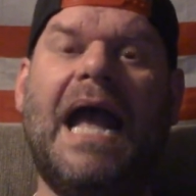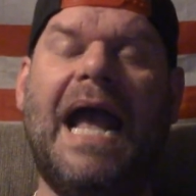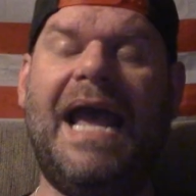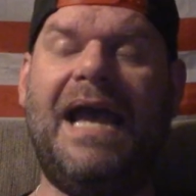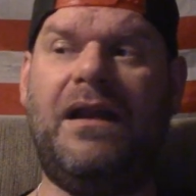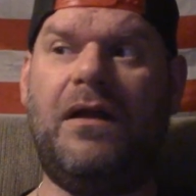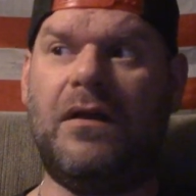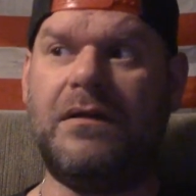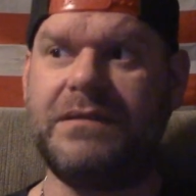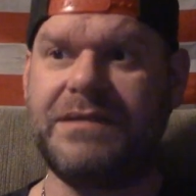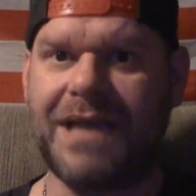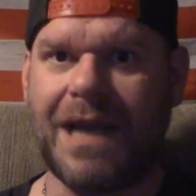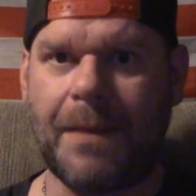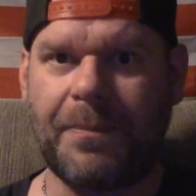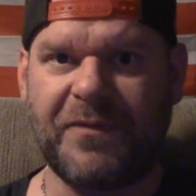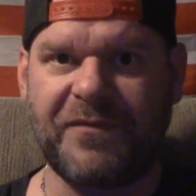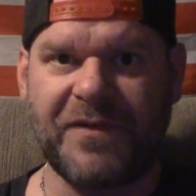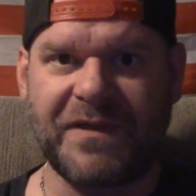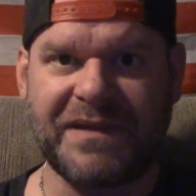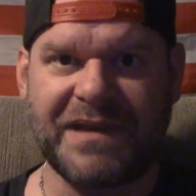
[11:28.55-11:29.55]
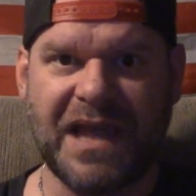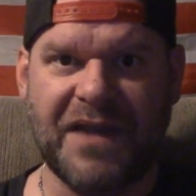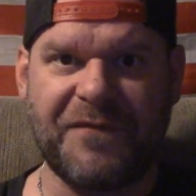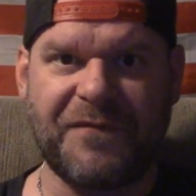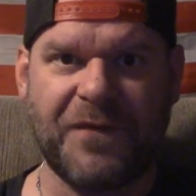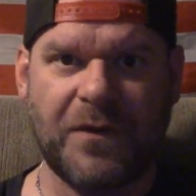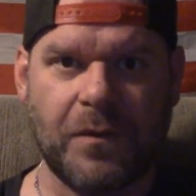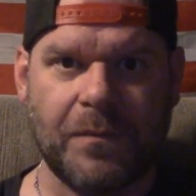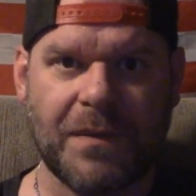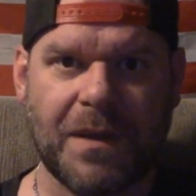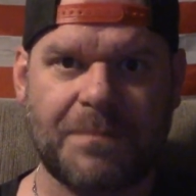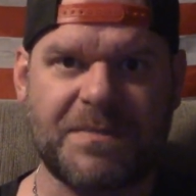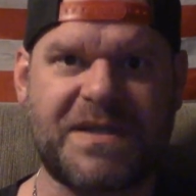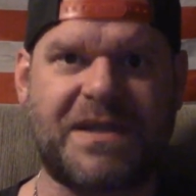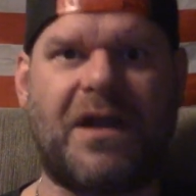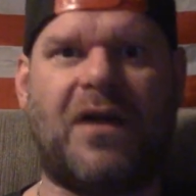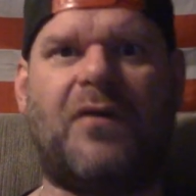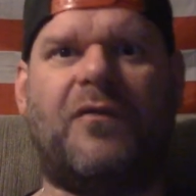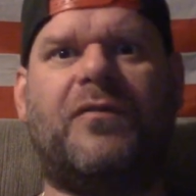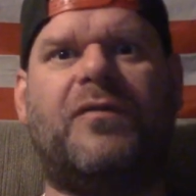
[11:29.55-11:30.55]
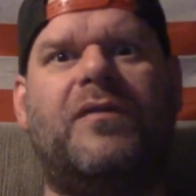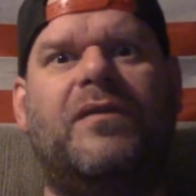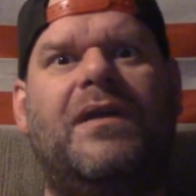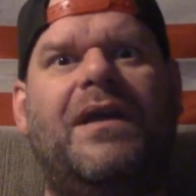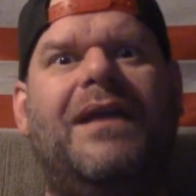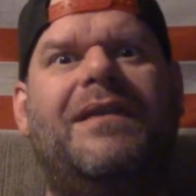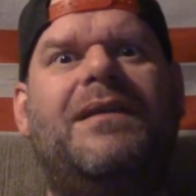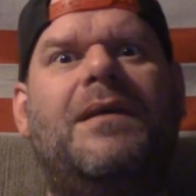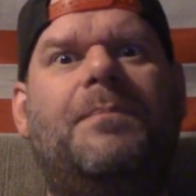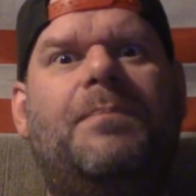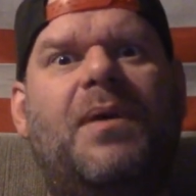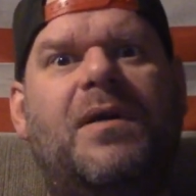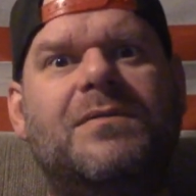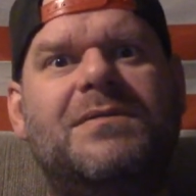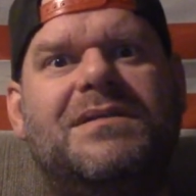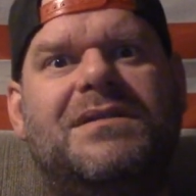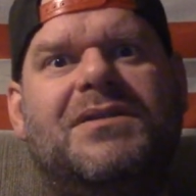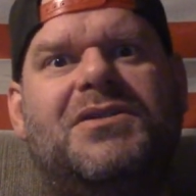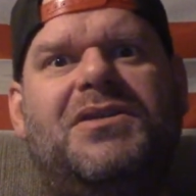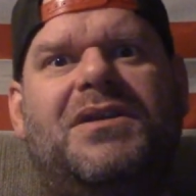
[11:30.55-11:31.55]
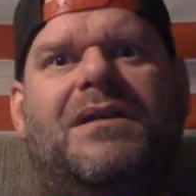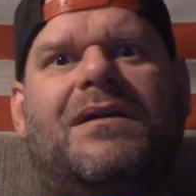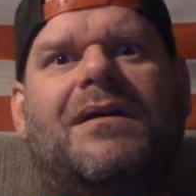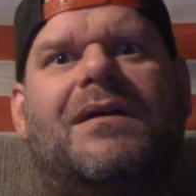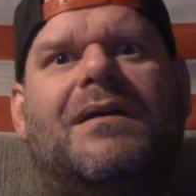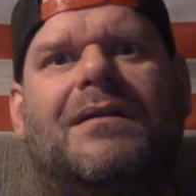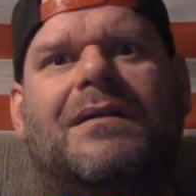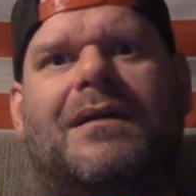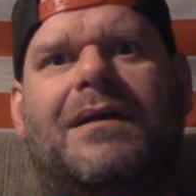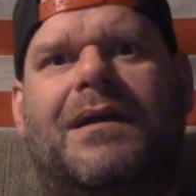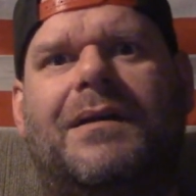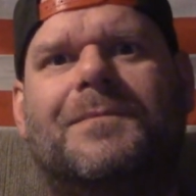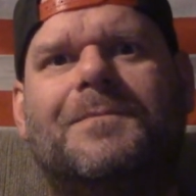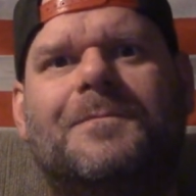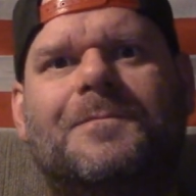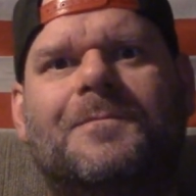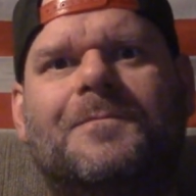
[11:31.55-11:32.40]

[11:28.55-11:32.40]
And on top of it, they film themselves and then post the shit online.